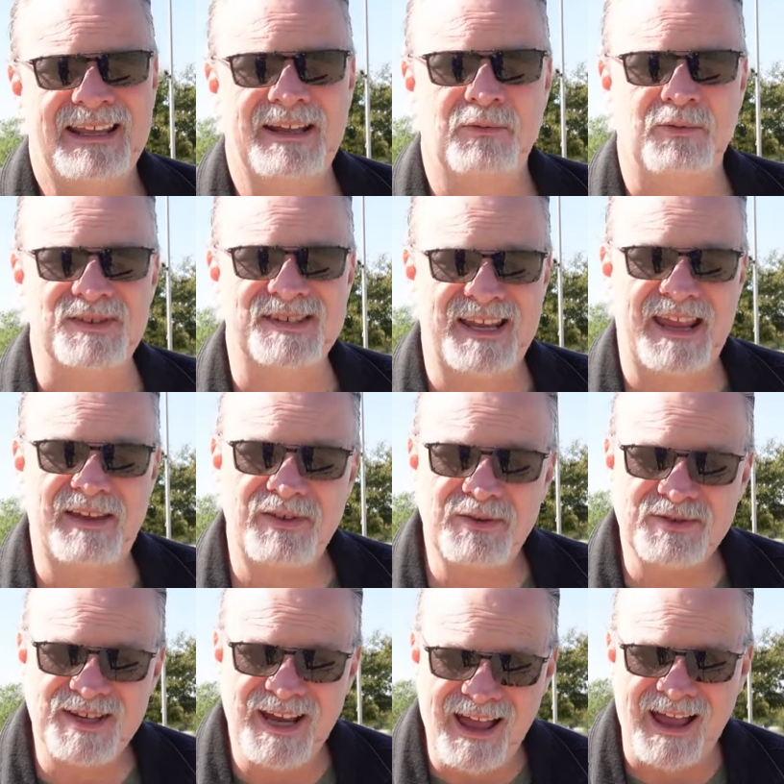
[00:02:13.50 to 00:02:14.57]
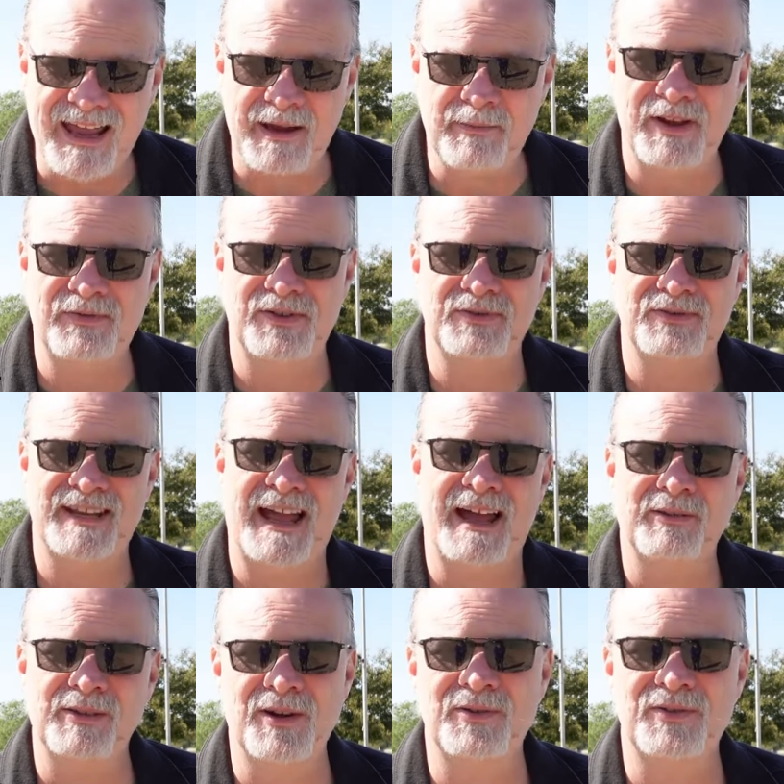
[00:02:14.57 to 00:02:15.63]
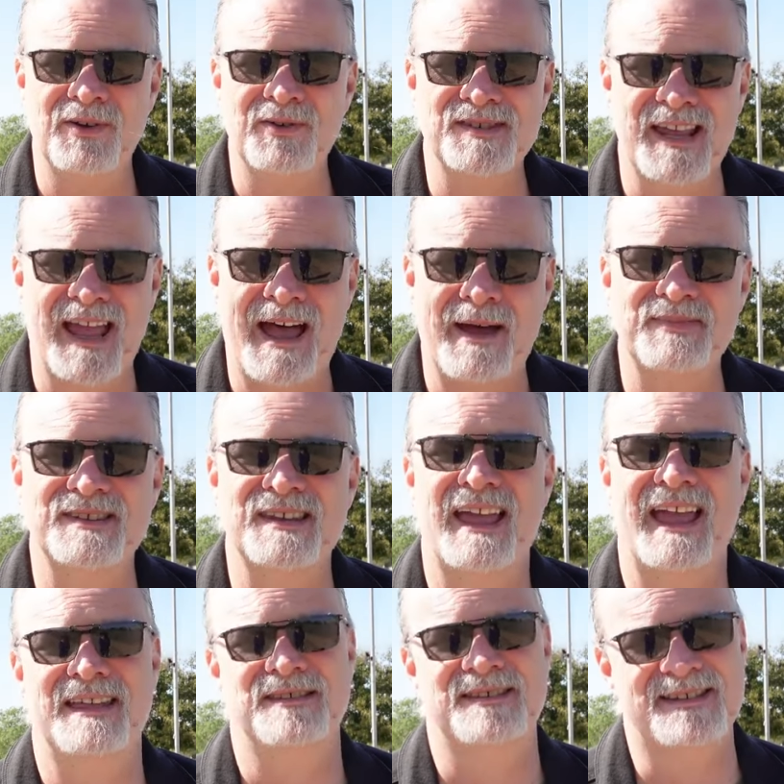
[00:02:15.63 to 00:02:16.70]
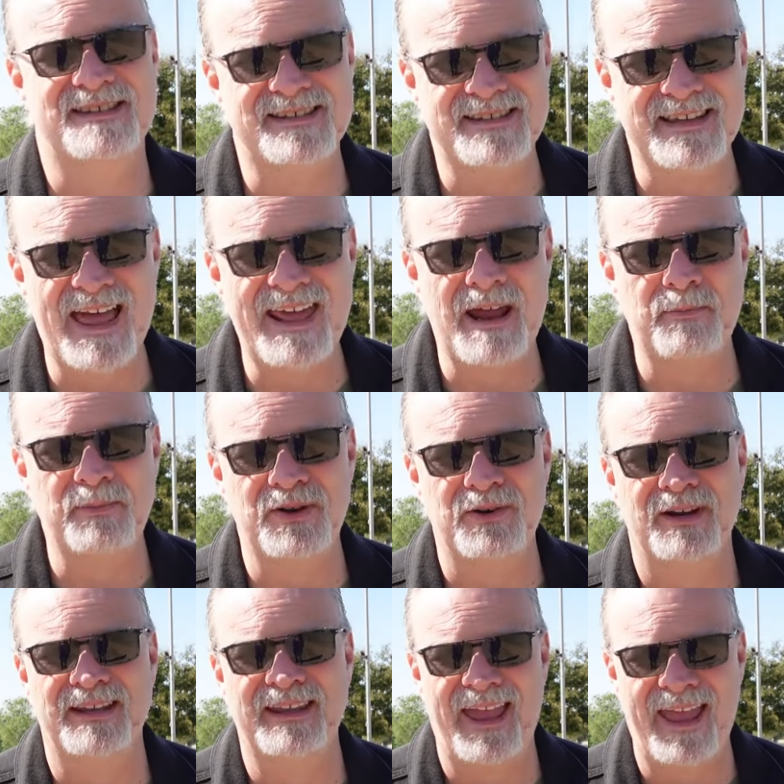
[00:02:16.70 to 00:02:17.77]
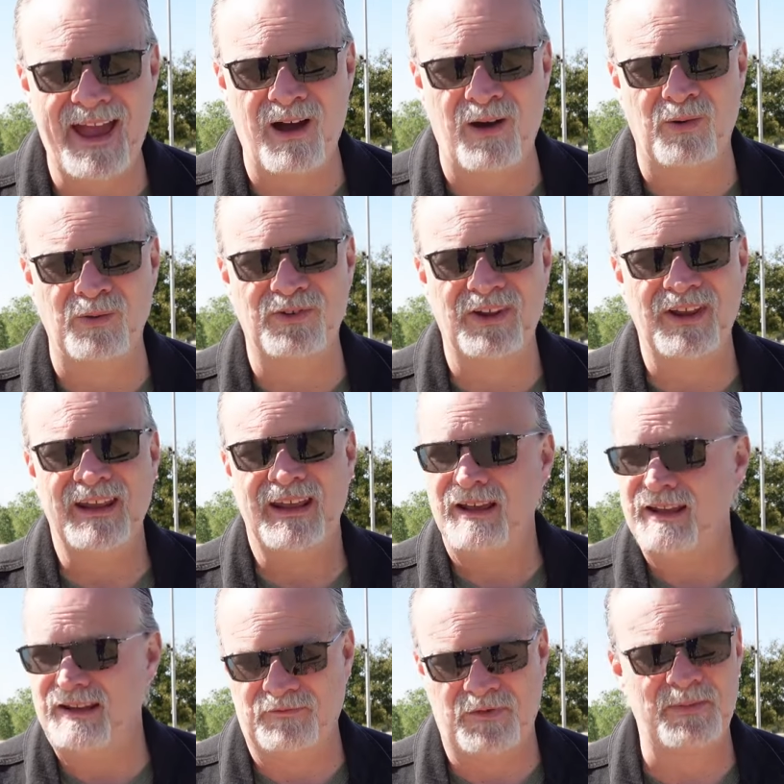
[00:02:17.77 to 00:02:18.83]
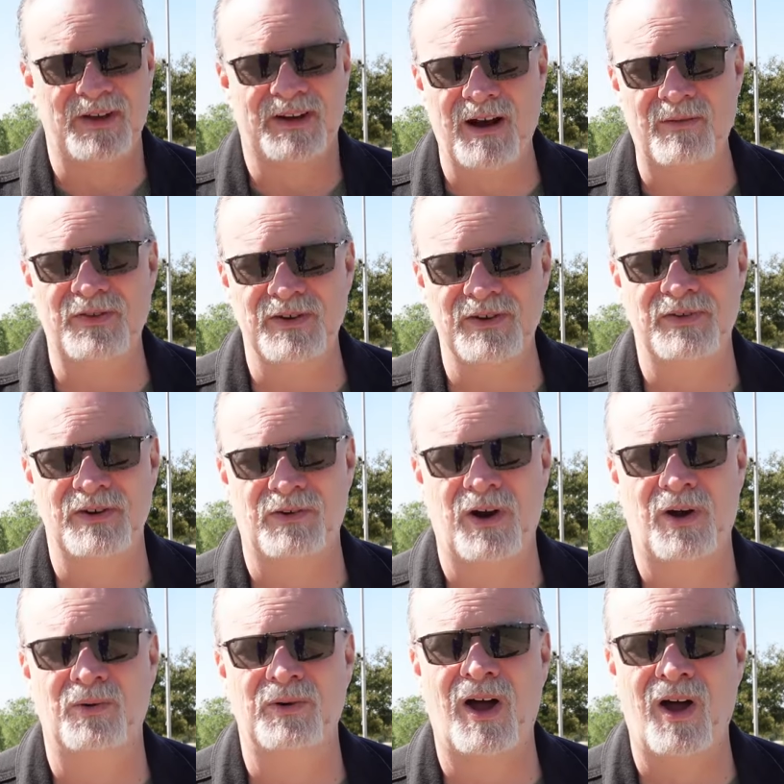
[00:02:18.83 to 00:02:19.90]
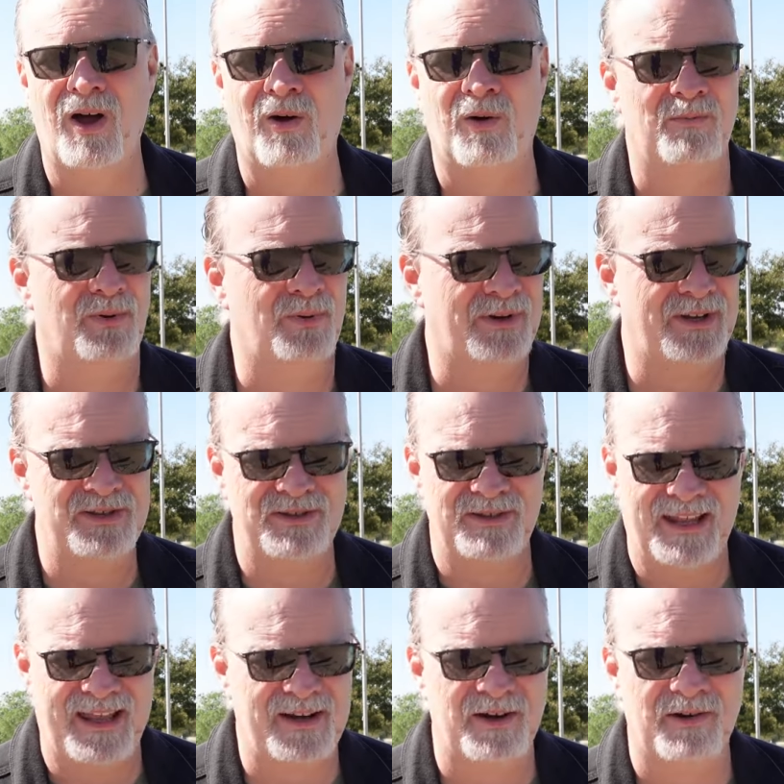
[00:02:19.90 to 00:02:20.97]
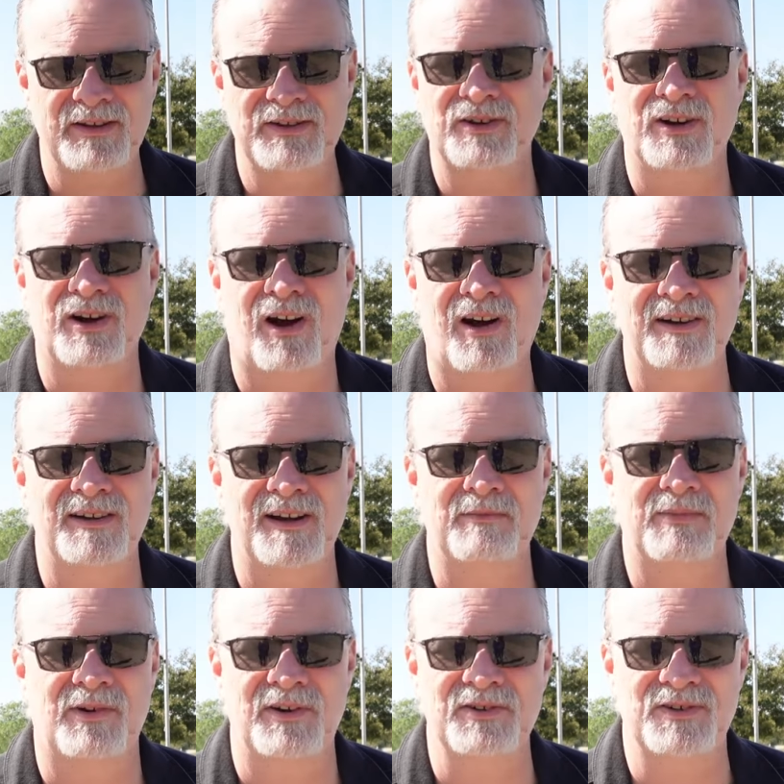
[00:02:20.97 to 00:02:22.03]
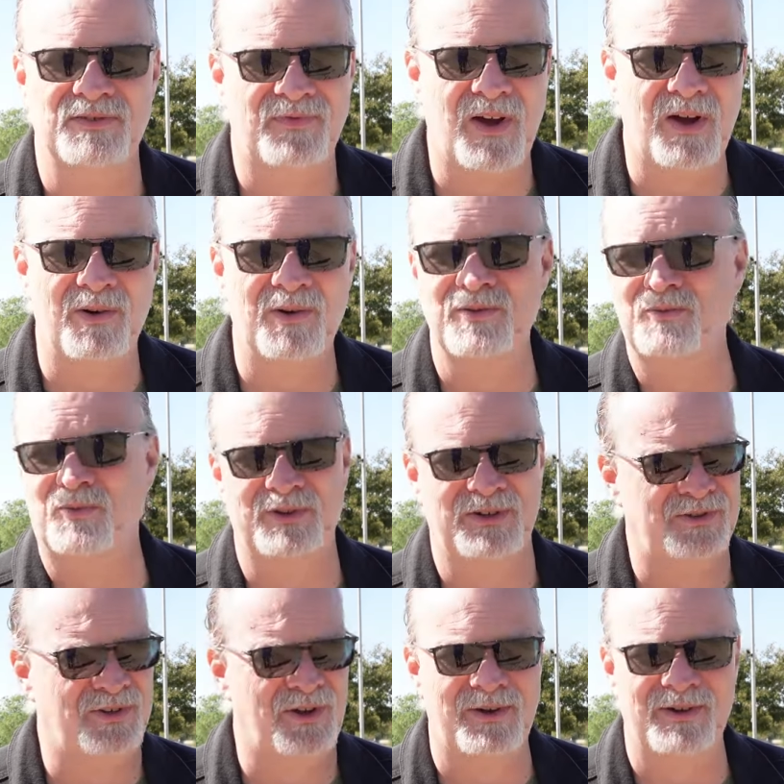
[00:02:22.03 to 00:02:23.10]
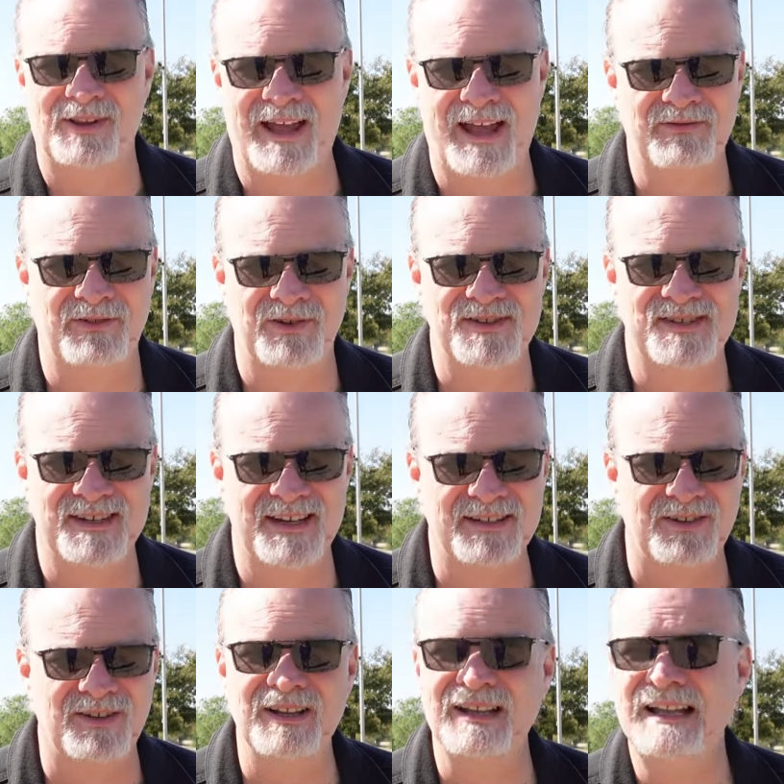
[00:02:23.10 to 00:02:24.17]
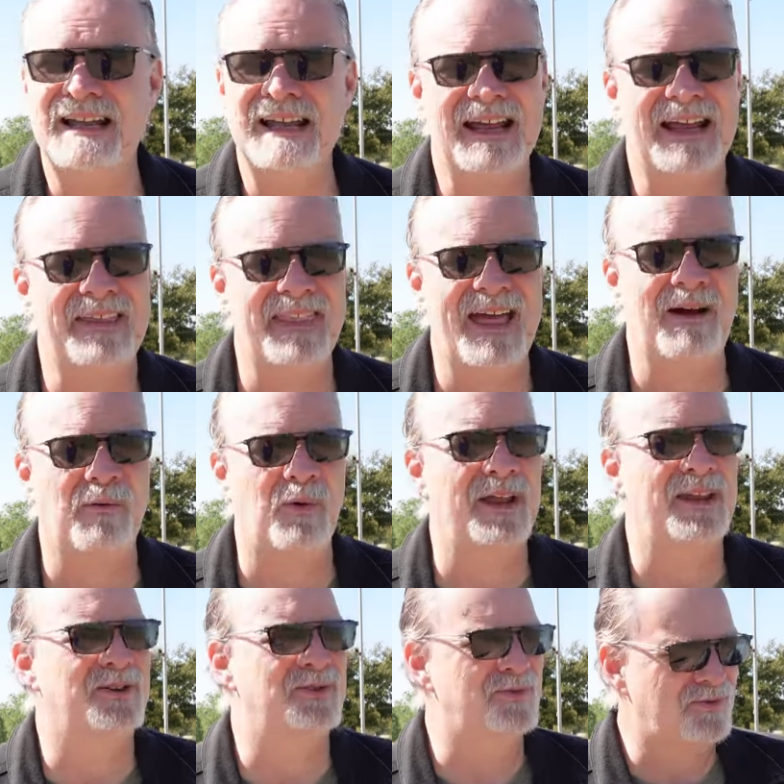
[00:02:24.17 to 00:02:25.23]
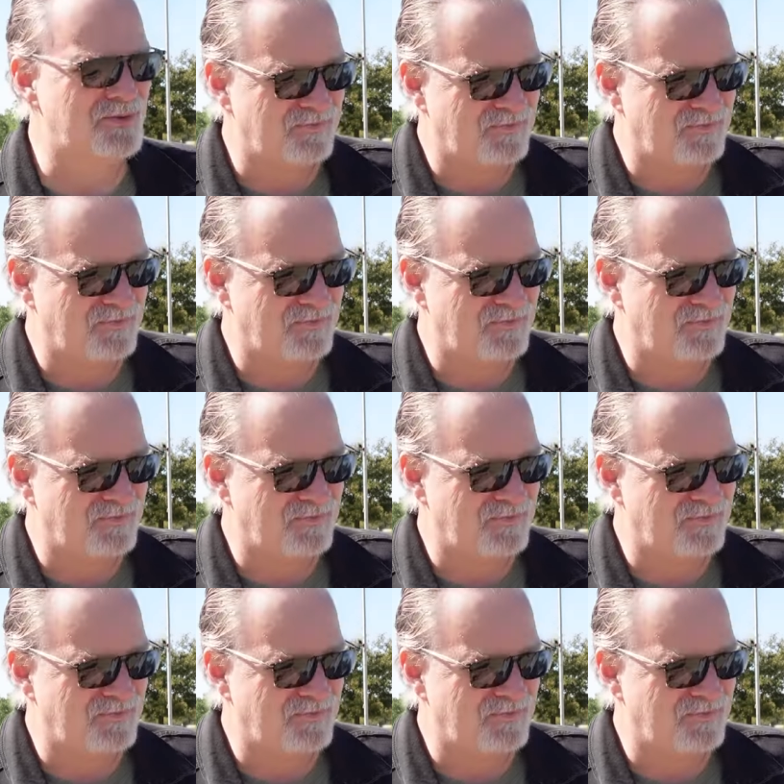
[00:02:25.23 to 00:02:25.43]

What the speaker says: It will save you time if you download those apps and set up your account from the comfort of your own home. Enter in your card number on your phone, you know you'll have good signal, and that way you